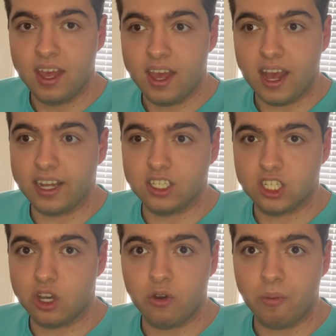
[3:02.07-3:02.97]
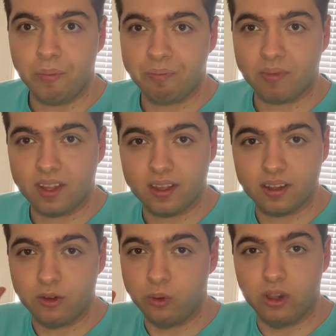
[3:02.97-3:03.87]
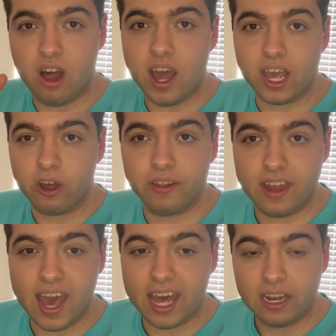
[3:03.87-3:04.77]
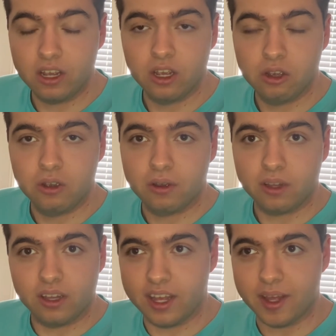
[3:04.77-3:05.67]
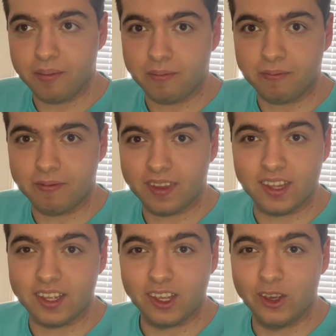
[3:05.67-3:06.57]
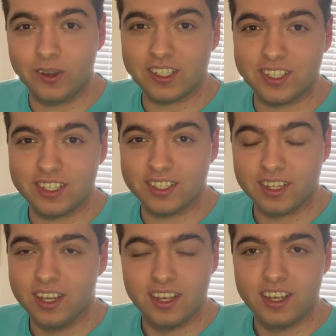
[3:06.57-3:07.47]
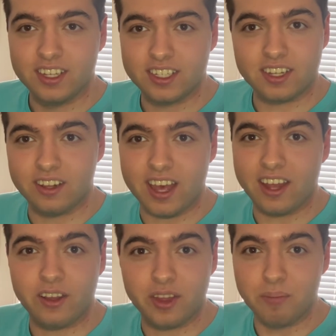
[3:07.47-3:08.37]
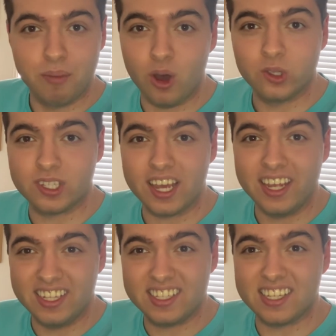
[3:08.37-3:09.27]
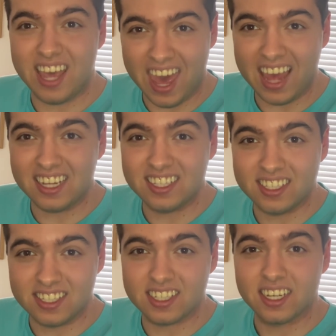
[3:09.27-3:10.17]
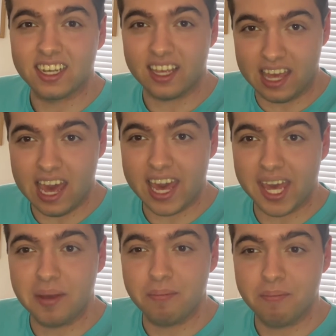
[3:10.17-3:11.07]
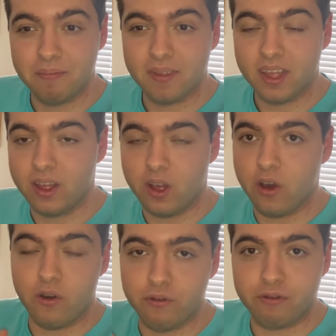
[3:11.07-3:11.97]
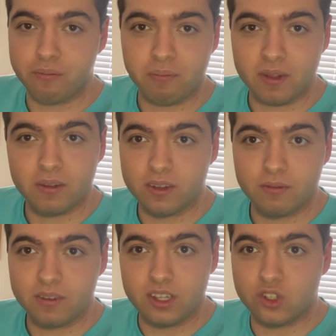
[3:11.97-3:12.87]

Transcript: And so, relying on that, the US is still ahead on the most intense game of this